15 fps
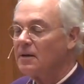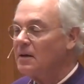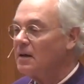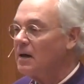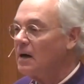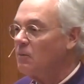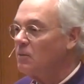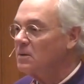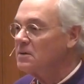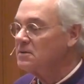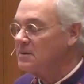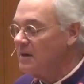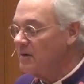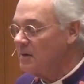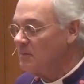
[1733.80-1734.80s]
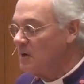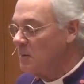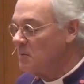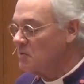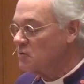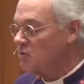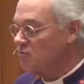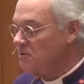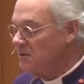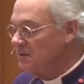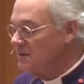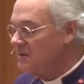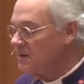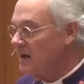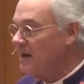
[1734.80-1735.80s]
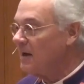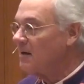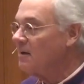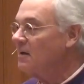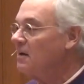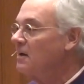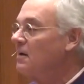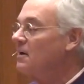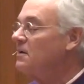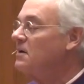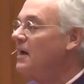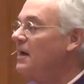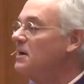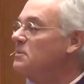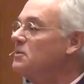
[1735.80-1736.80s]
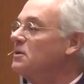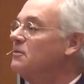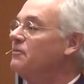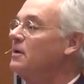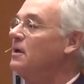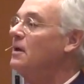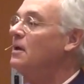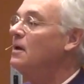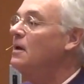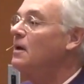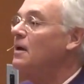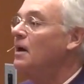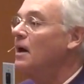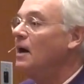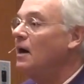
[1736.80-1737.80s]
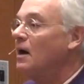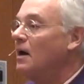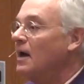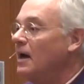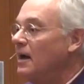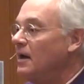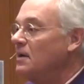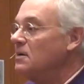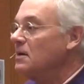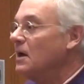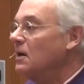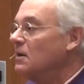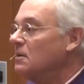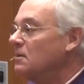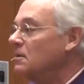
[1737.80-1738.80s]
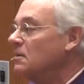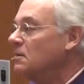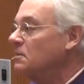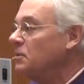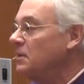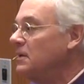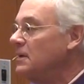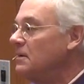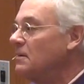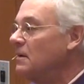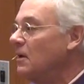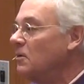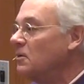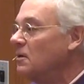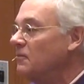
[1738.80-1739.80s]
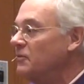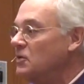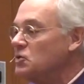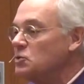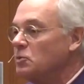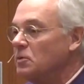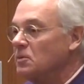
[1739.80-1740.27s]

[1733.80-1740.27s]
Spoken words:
I want to take a moment to really thank Dan Murphy and our complete audiovisual